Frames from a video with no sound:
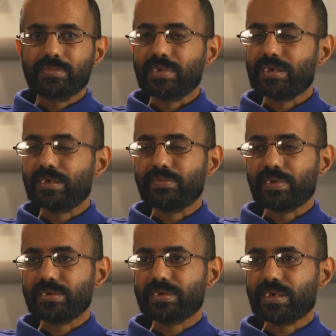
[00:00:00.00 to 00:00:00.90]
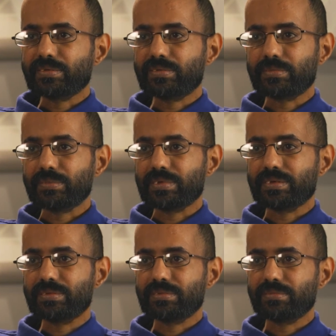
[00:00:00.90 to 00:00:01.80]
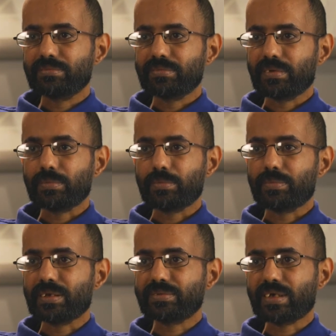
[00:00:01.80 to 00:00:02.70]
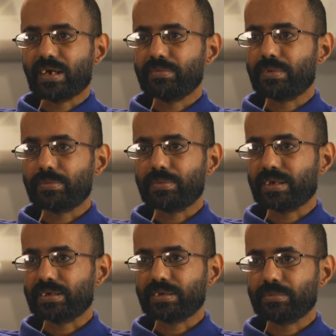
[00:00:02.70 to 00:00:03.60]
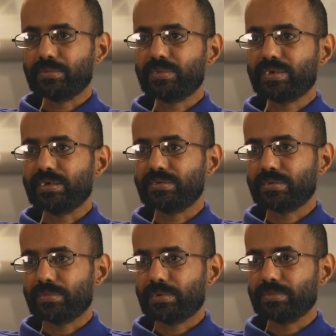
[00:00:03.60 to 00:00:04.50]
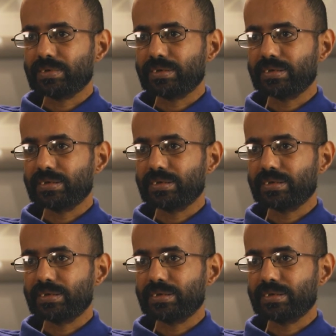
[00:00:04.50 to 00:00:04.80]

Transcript: They are very nice to me. I've been blessed to have people like them who cares about me.